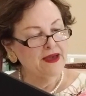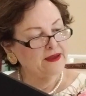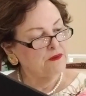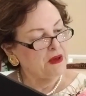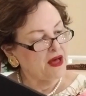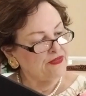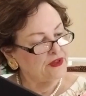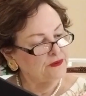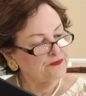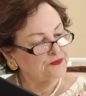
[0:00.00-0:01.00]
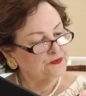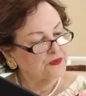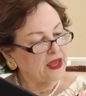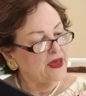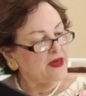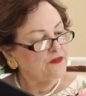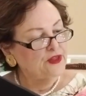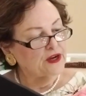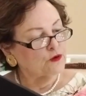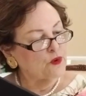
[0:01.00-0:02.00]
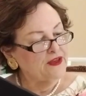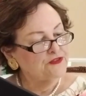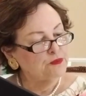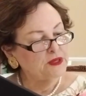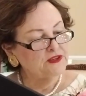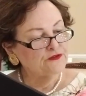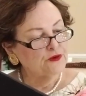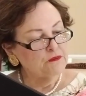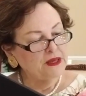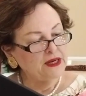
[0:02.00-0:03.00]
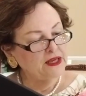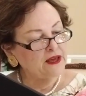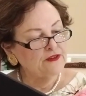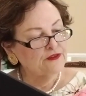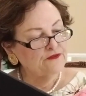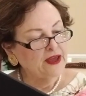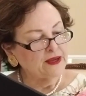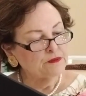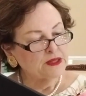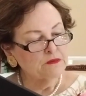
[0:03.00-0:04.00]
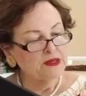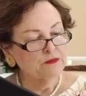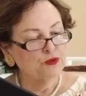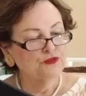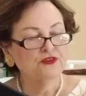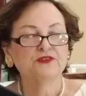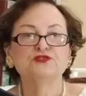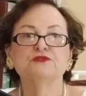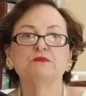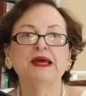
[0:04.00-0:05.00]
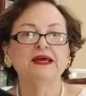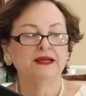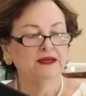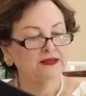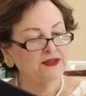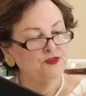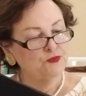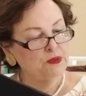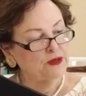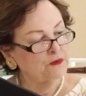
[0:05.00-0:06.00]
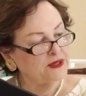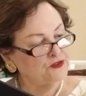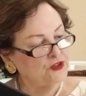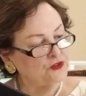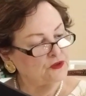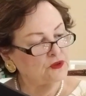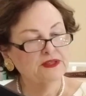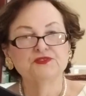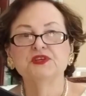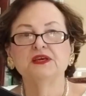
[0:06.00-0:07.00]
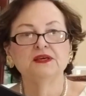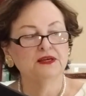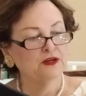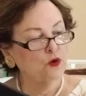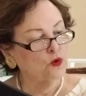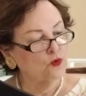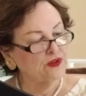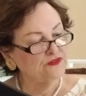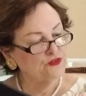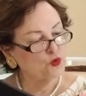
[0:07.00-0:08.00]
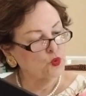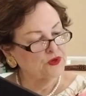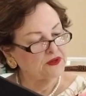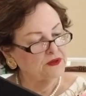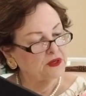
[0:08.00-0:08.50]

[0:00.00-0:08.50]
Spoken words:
Aunt Martha. There are recipes from many other family members, such as Betty and Isabel McDougall and T. and Corrine Sawyer.